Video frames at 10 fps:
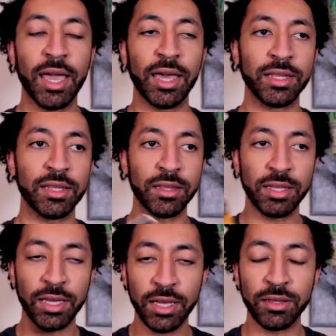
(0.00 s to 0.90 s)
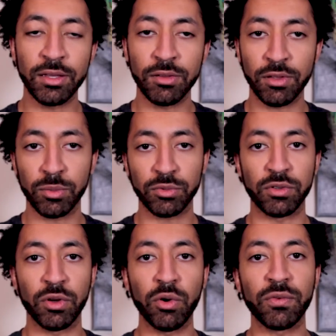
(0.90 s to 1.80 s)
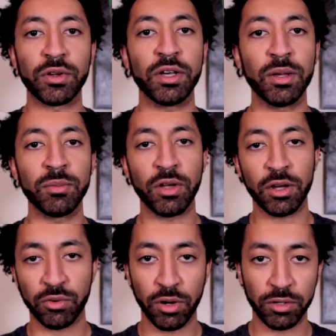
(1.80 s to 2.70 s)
and then in the end, he is able to overcome Dr.